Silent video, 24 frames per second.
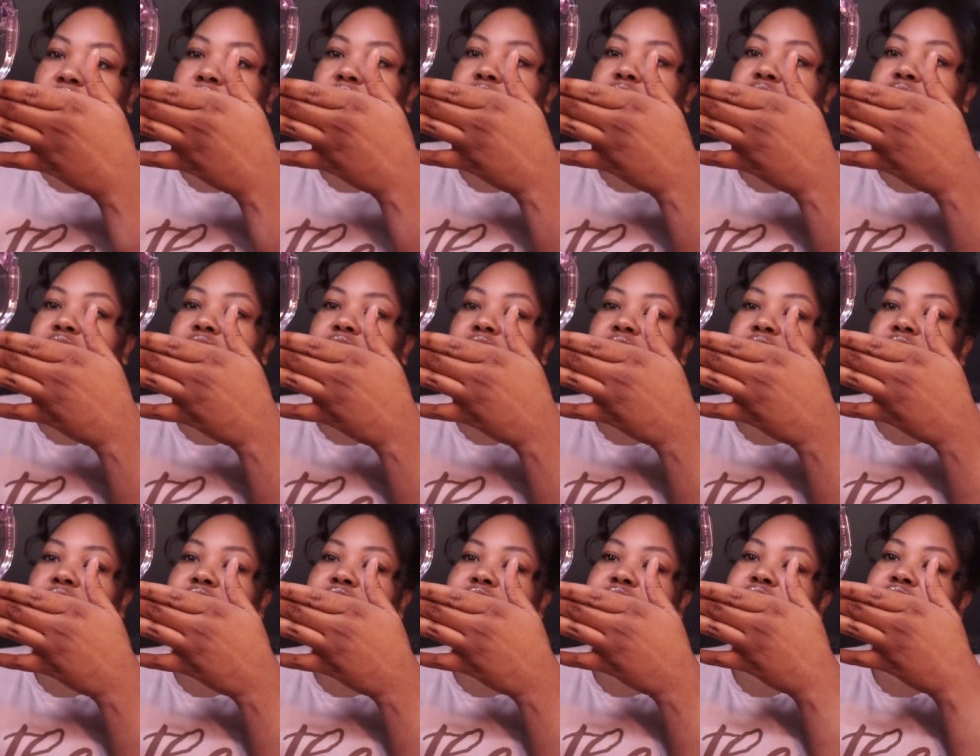And then it
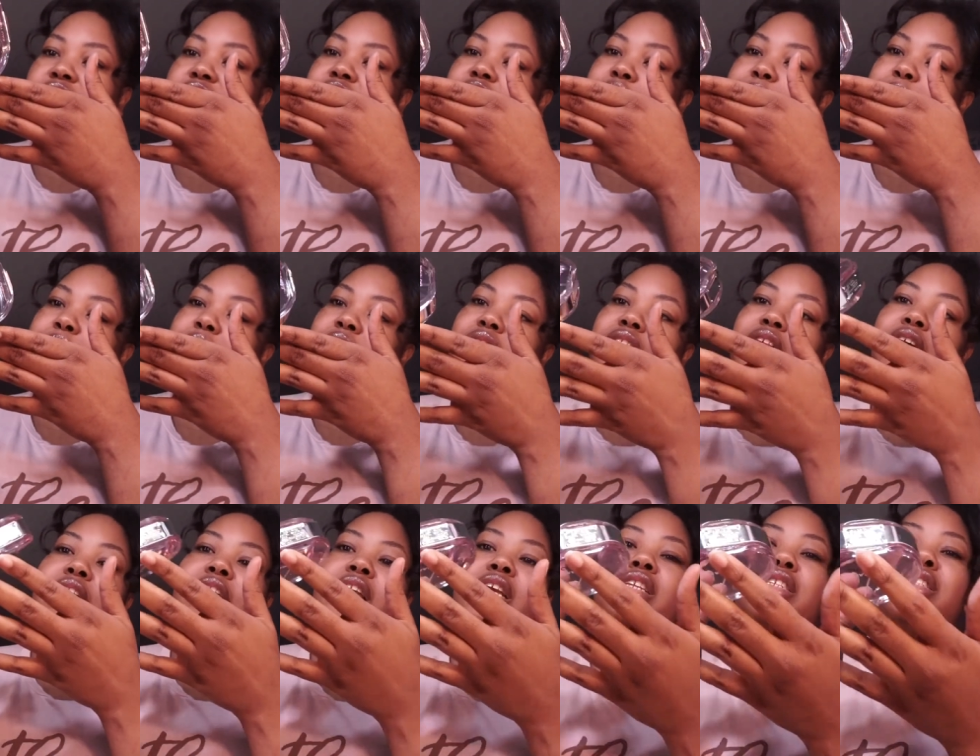has this
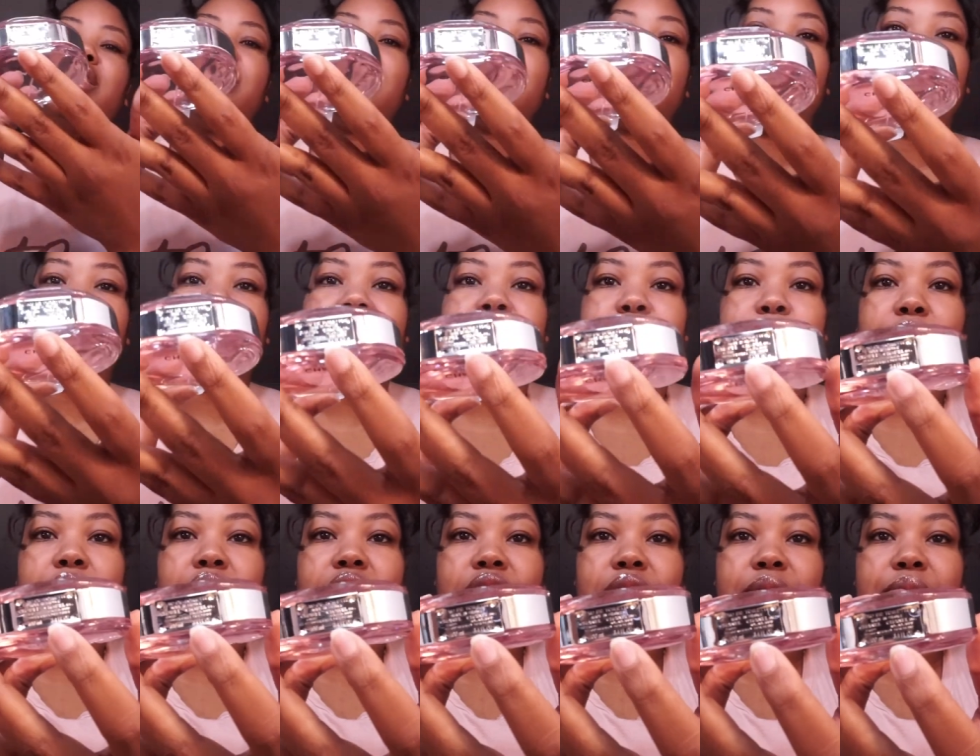plate at the
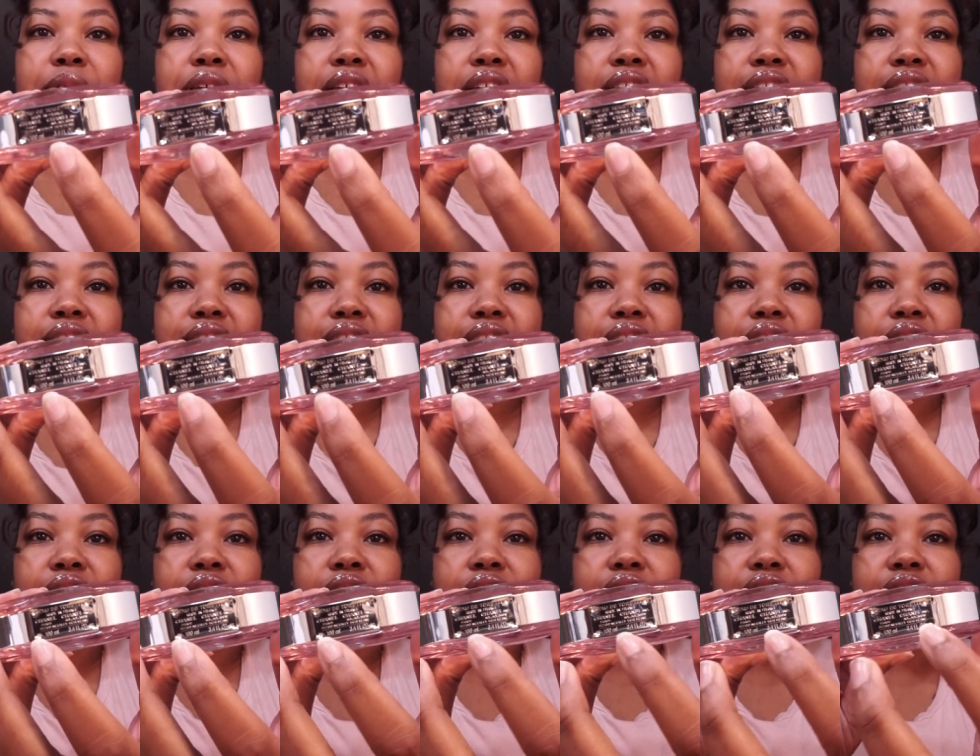bottom that has
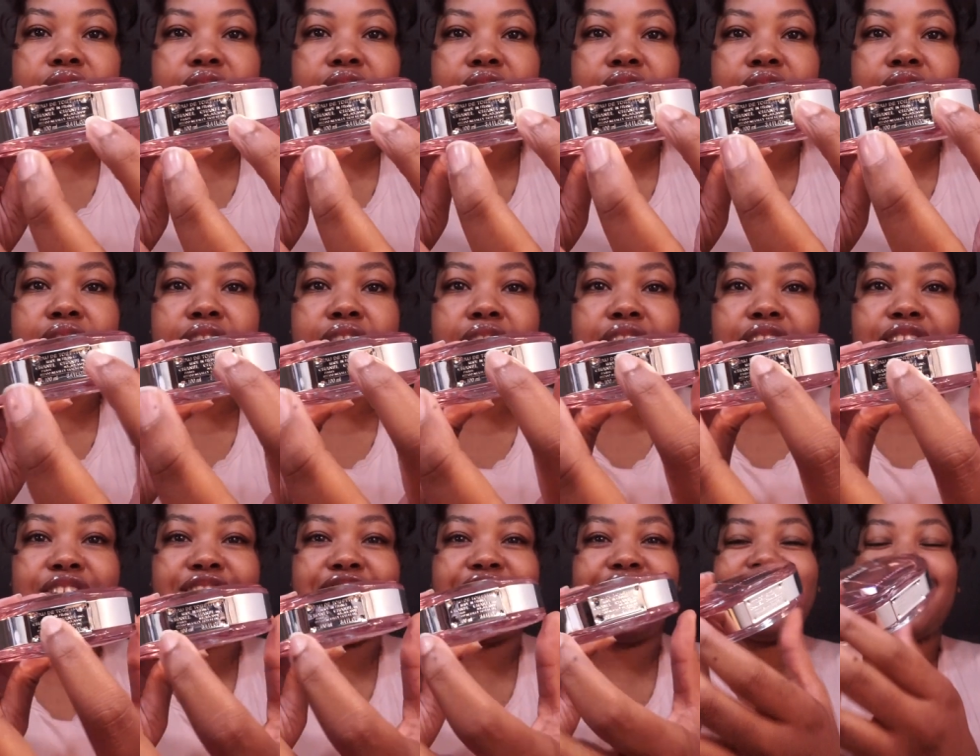like all the
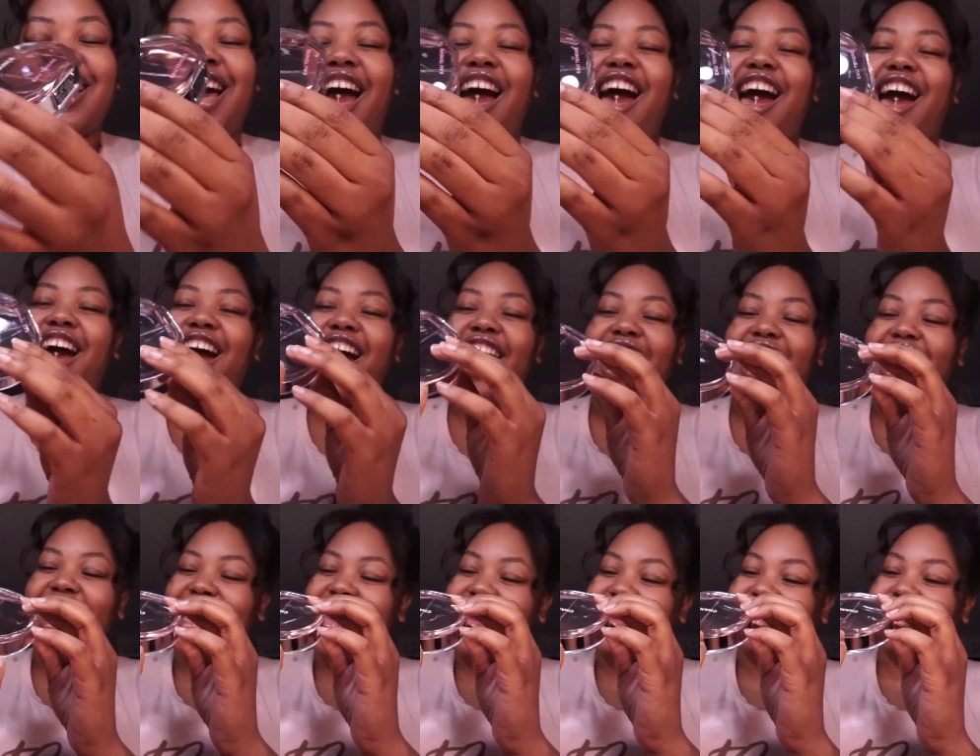details.
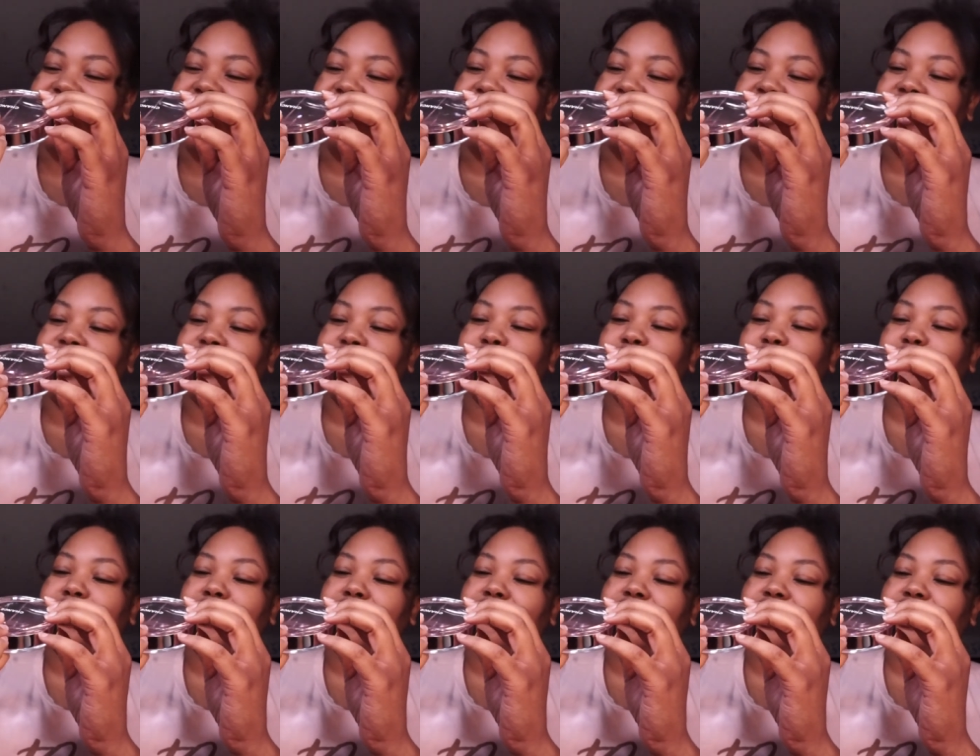I love it. This is
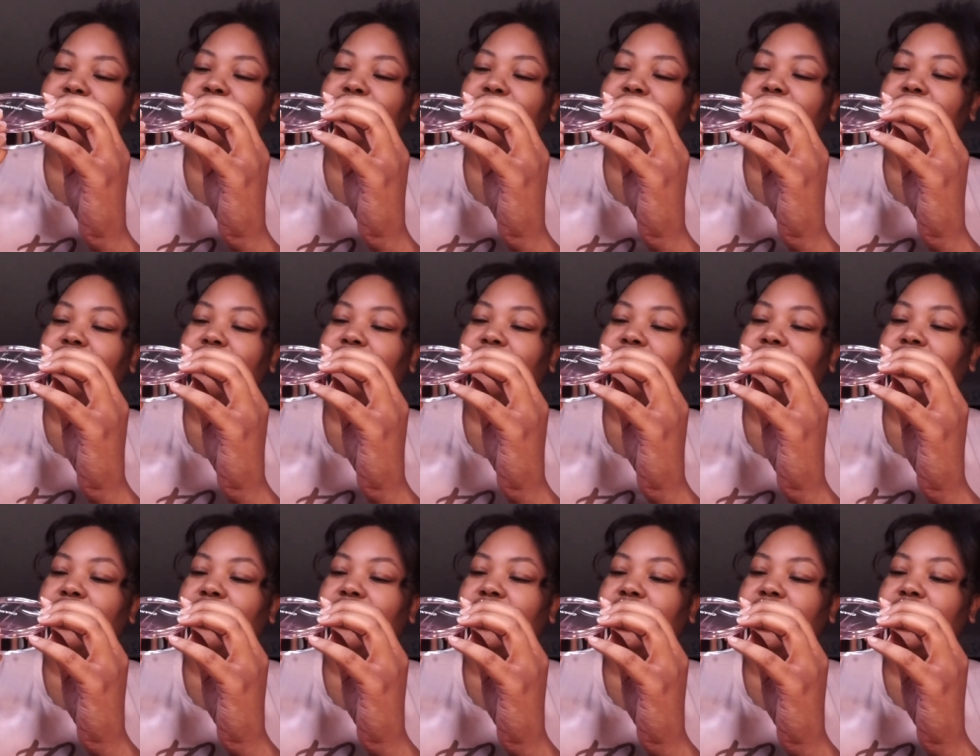my first Chanel
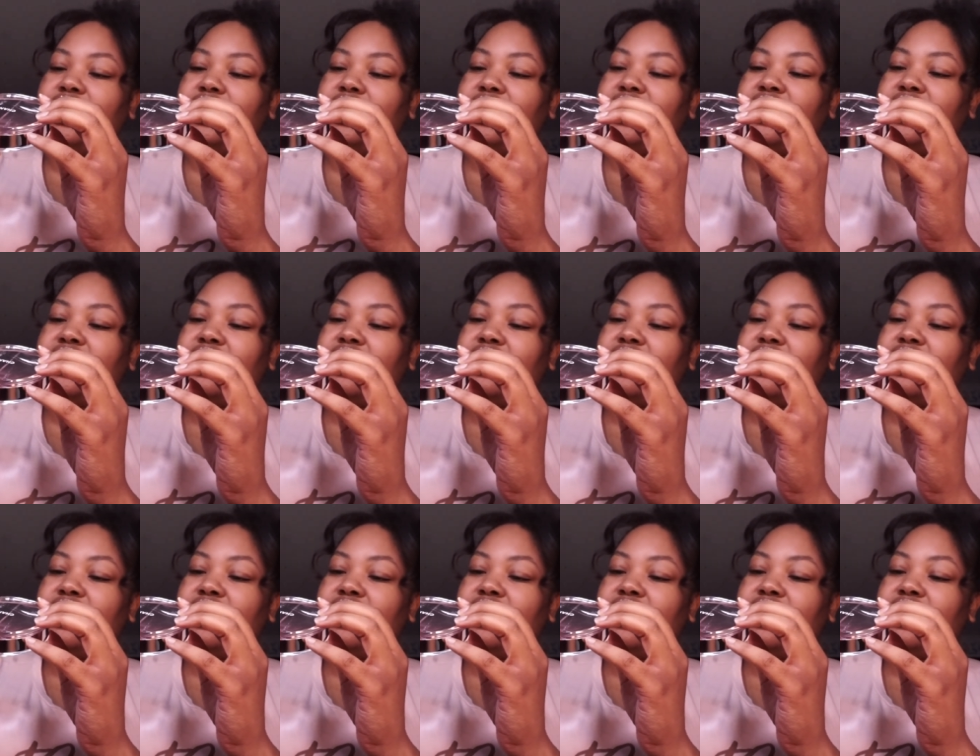fragrance.